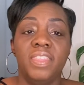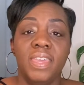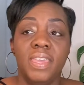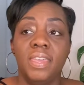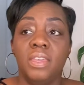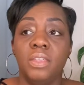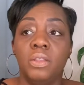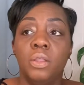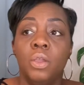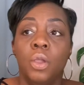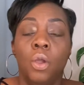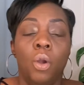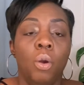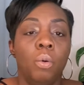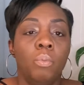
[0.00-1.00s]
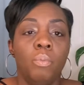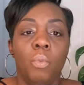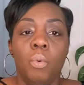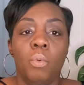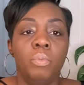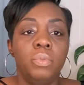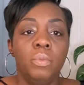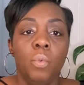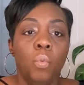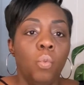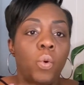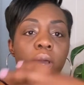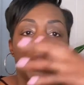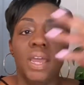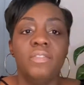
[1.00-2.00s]
then
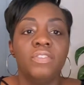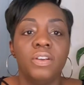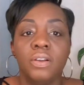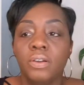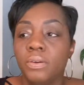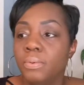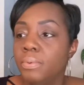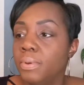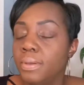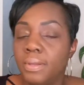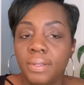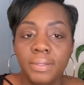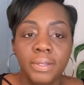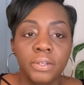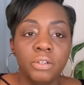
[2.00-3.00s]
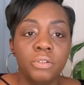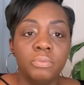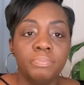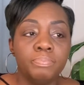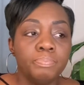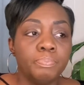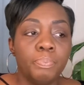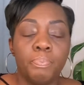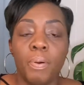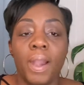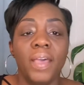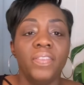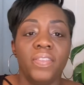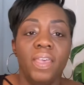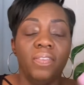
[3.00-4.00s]
whatever little
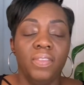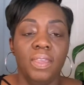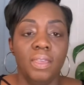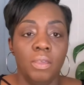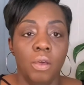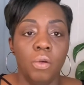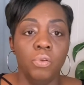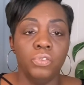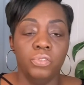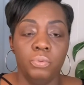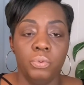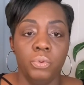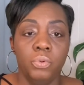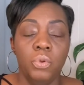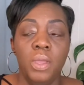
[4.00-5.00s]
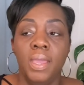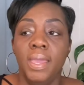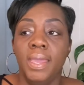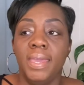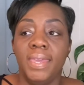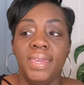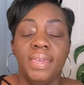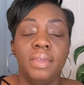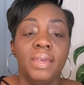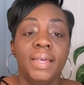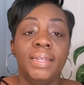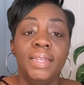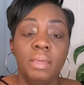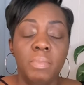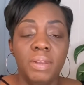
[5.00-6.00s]
process it goes through, it
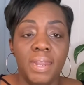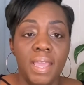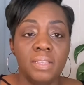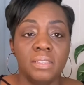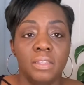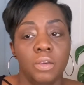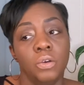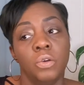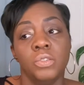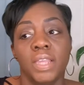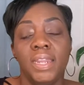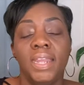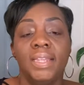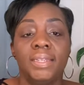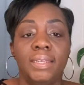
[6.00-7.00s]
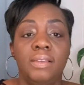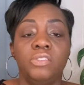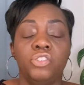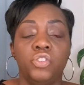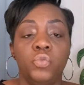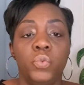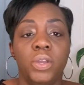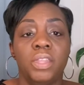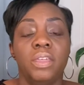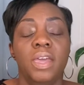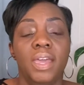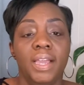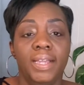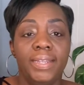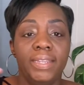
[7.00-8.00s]
eliminates those and it leaves you with
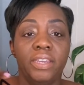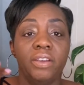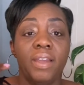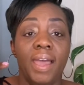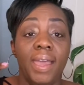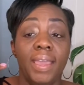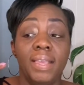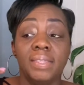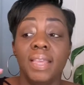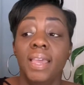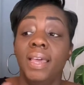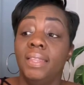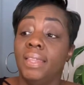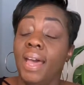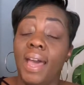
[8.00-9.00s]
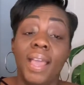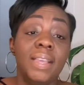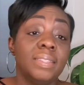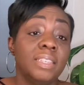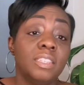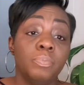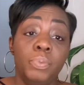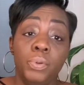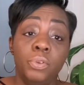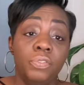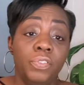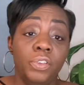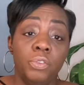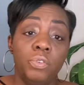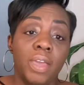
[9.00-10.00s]
clear ice. The ice is
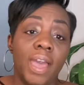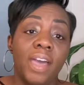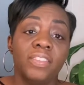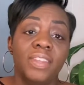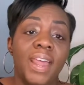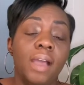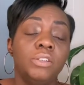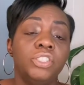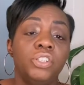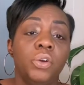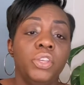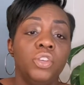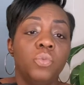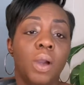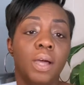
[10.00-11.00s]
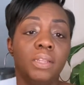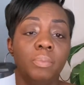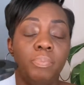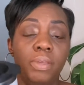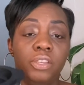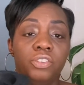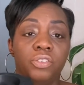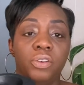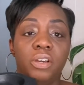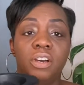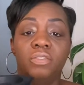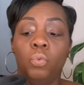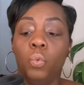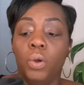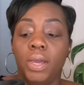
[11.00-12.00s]
beautiful, you guys, and I'll show you all a picture
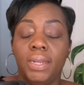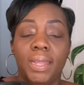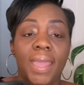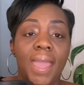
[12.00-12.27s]
of what it